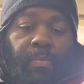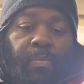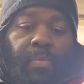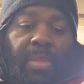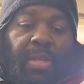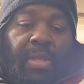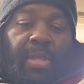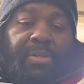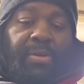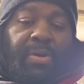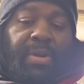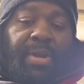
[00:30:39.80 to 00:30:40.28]

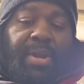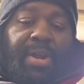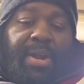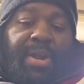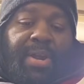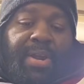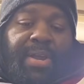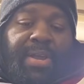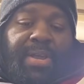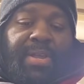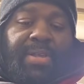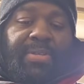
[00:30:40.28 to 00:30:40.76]
So here
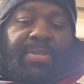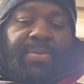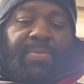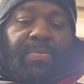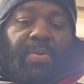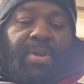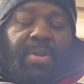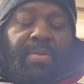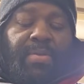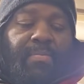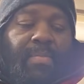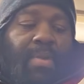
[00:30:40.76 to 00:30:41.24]
is
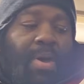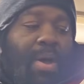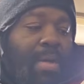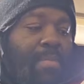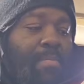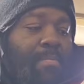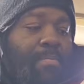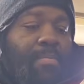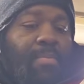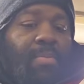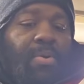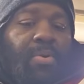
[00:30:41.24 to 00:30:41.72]
one of my
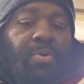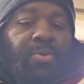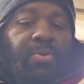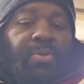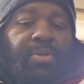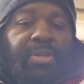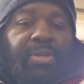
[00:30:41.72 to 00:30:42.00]
most